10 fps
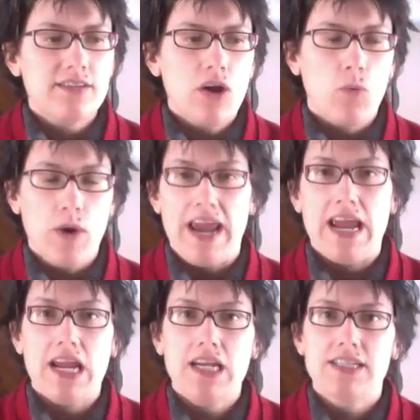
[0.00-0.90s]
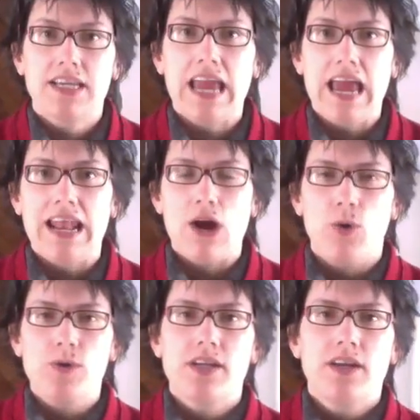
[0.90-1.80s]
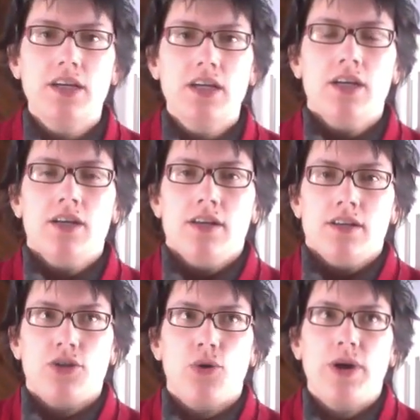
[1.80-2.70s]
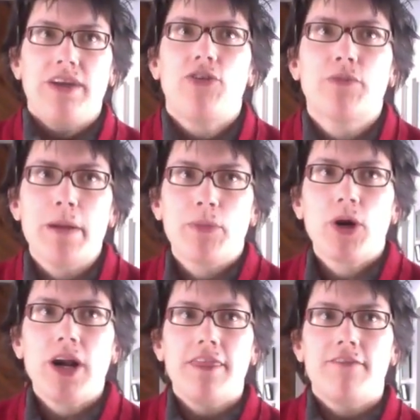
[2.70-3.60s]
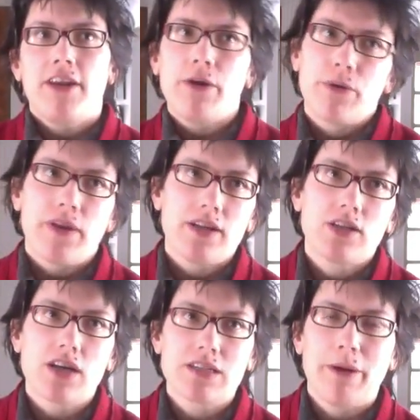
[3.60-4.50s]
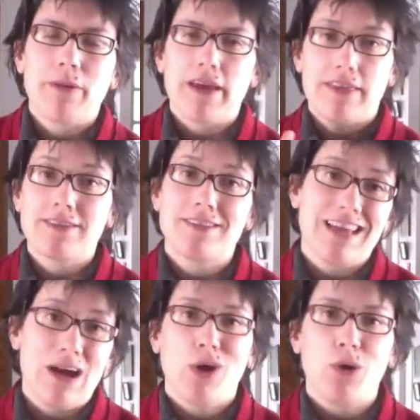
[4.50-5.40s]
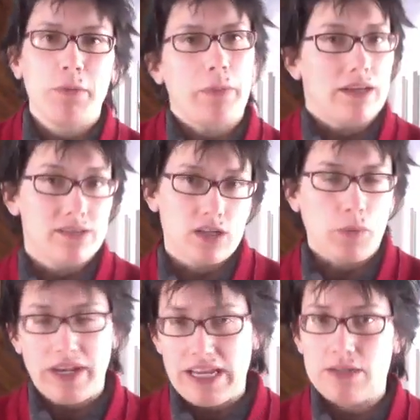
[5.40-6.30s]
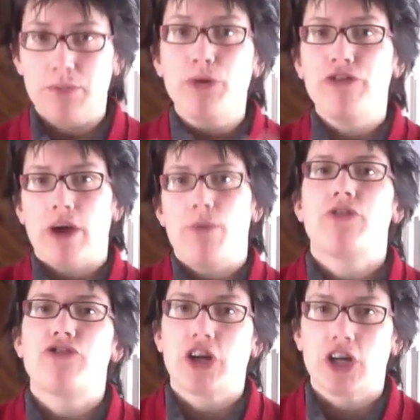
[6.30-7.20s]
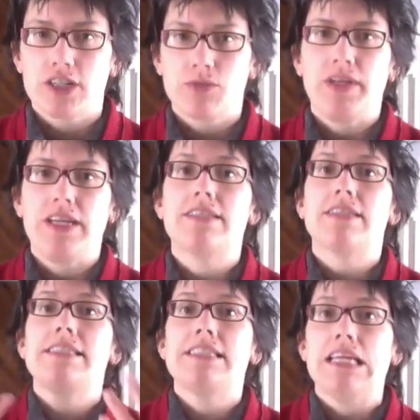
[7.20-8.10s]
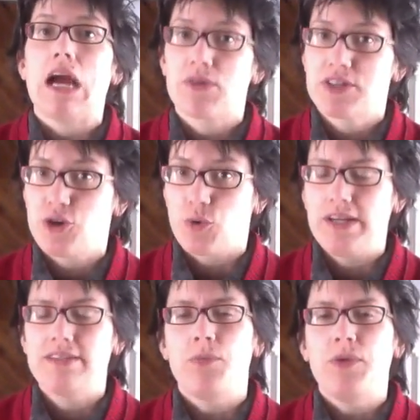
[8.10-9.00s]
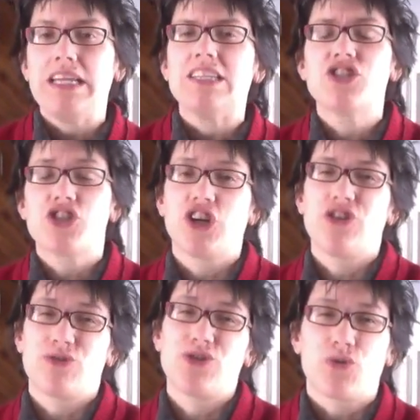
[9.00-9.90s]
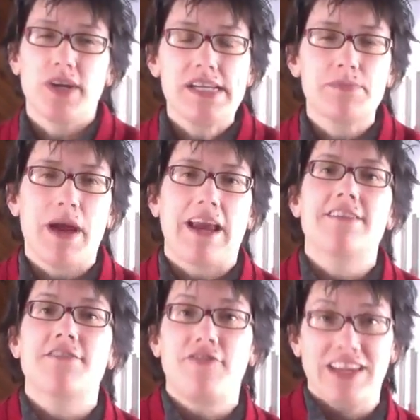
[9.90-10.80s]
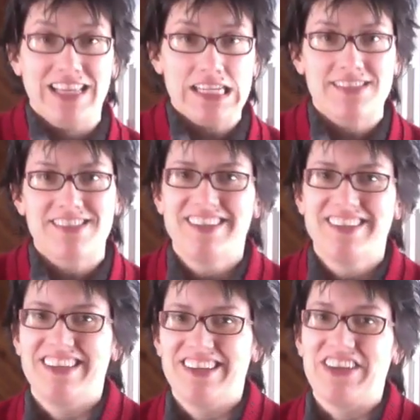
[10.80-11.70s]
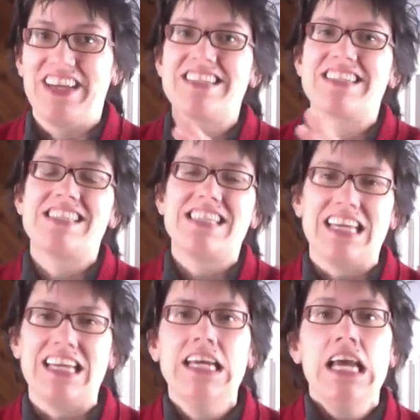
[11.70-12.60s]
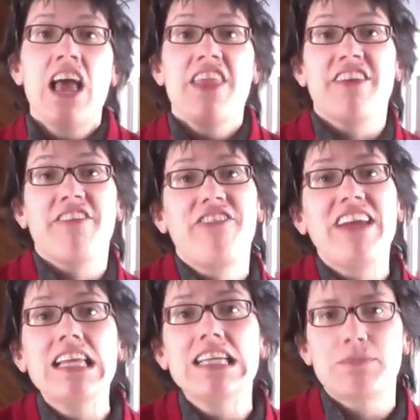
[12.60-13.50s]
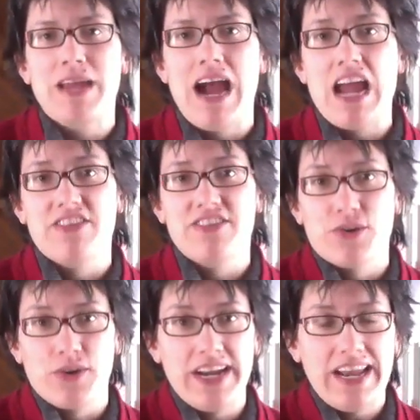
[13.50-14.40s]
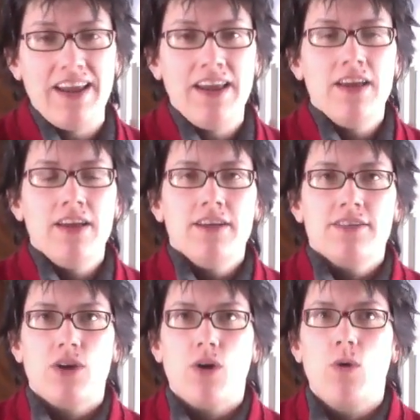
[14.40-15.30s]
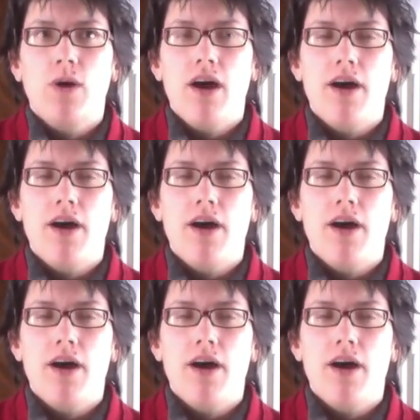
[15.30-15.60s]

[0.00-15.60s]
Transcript: a way to get out. So if you remember in the video that I talked about, like, this is how human beings learn. We need to move out the triggers. We need to see our stories, and we need to turn those stories back into feelings. We need to see the feelings behind the story. So